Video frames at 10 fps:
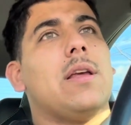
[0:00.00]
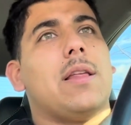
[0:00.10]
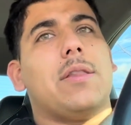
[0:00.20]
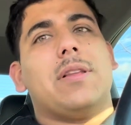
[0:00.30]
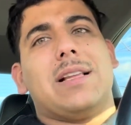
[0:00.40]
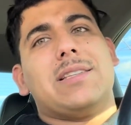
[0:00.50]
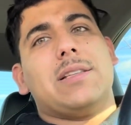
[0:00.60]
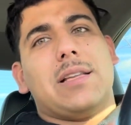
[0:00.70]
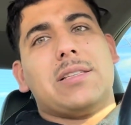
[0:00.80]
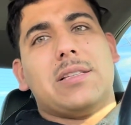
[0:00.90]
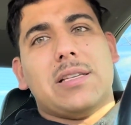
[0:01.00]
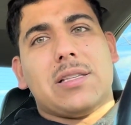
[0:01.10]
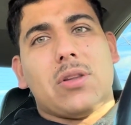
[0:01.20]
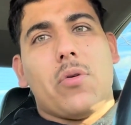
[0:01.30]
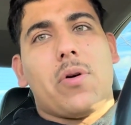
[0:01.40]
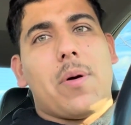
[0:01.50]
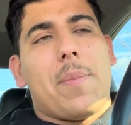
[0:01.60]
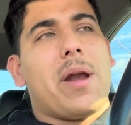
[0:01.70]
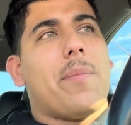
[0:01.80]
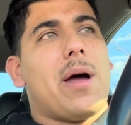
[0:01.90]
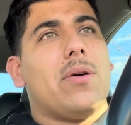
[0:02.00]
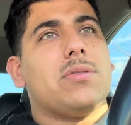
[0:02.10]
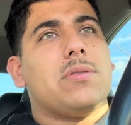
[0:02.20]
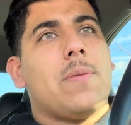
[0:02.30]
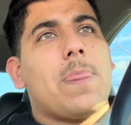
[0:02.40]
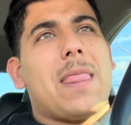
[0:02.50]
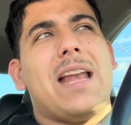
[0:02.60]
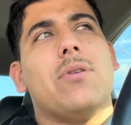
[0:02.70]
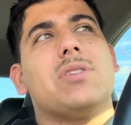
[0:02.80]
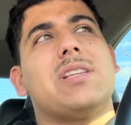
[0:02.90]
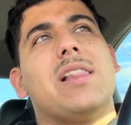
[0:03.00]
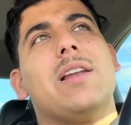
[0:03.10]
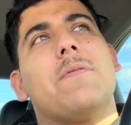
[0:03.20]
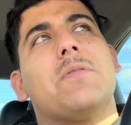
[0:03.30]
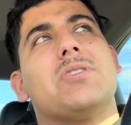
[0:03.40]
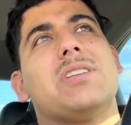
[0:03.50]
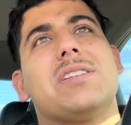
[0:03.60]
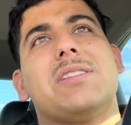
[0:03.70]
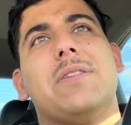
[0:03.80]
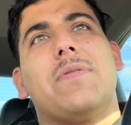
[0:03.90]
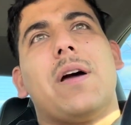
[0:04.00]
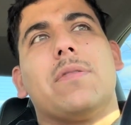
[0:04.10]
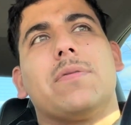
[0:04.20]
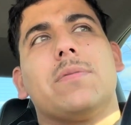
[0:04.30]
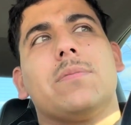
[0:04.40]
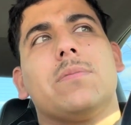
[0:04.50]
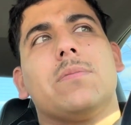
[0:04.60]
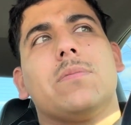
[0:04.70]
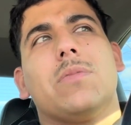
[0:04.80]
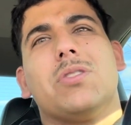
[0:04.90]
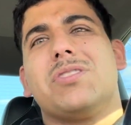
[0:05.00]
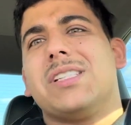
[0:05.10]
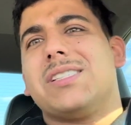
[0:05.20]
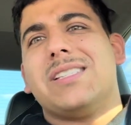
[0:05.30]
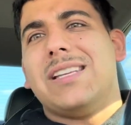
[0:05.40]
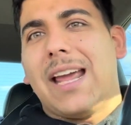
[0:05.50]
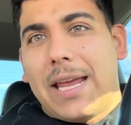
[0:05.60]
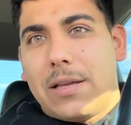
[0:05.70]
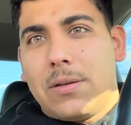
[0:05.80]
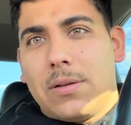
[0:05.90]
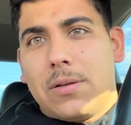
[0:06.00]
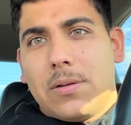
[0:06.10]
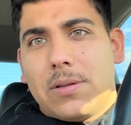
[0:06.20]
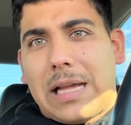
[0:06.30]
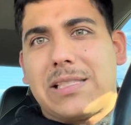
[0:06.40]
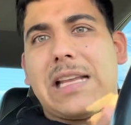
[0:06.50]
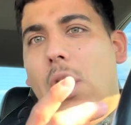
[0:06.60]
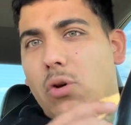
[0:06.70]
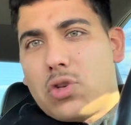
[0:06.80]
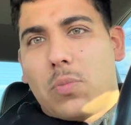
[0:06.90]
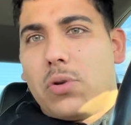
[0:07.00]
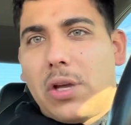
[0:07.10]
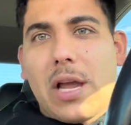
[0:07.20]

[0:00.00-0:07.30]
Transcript: I think that's a decent low amount of miles. And he was selling it for 16.5 or 16.8. That's negotiable. You can